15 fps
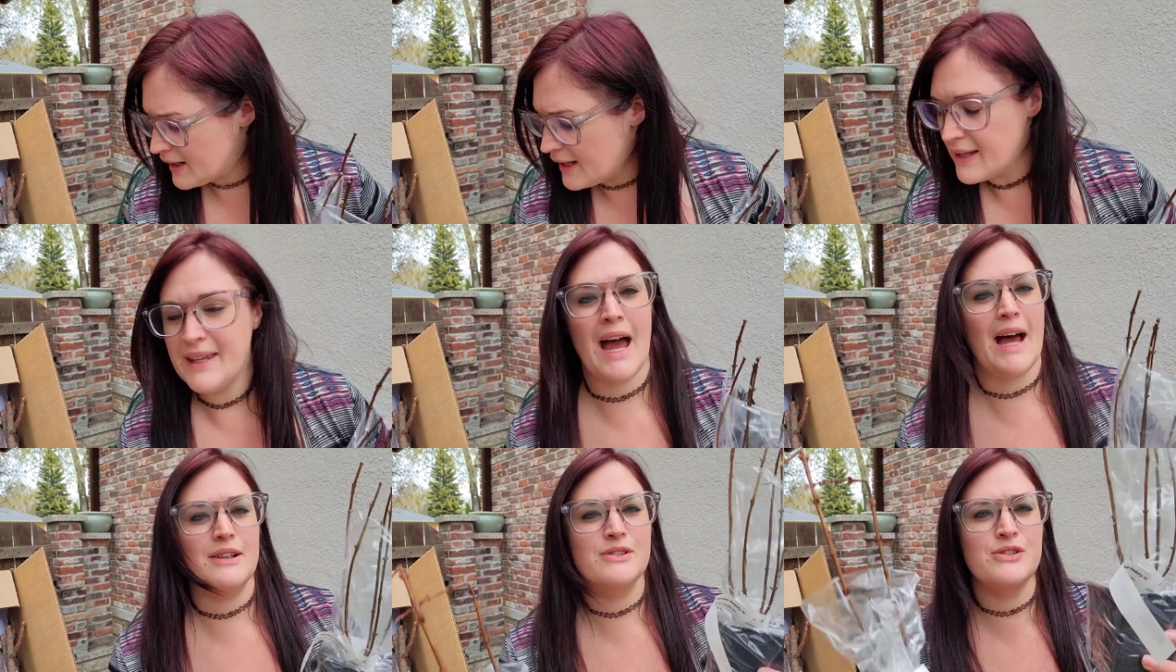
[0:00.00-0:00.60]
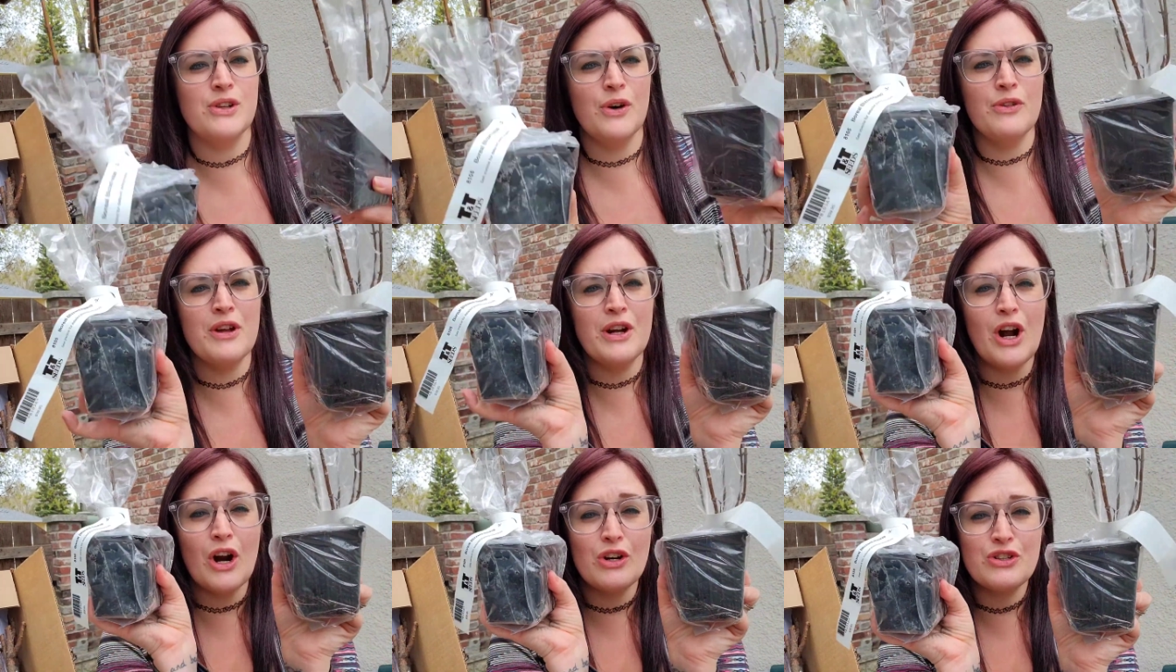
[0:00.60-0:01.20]
Yeah, so
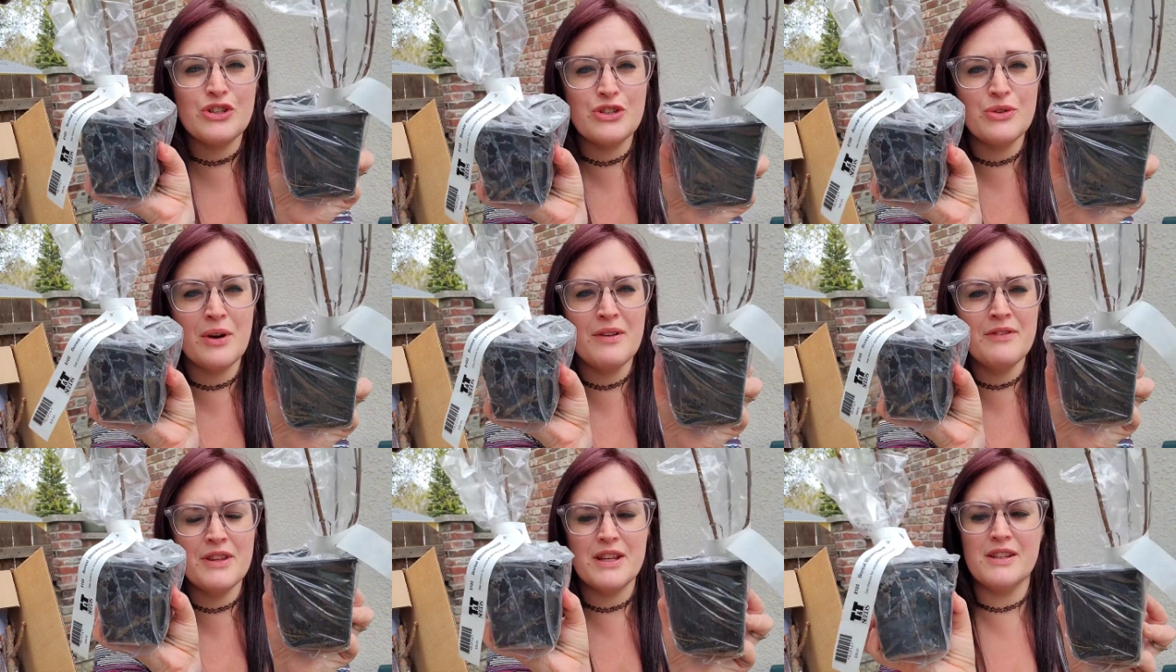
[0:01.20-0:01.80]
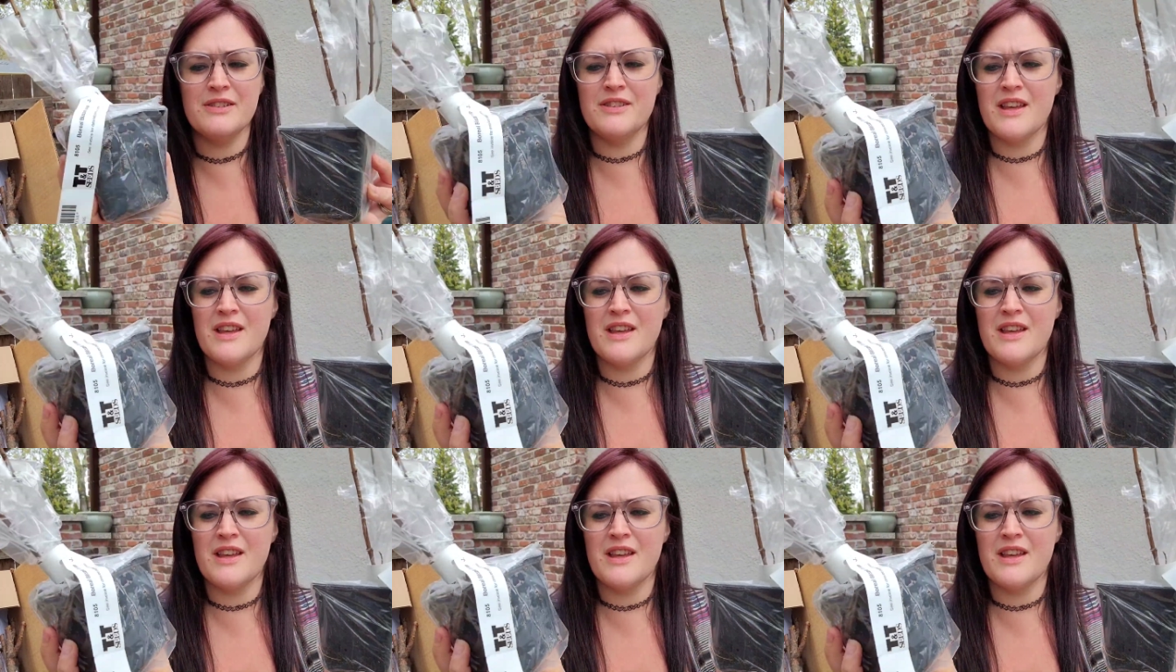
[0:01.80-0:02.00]
there are two of these.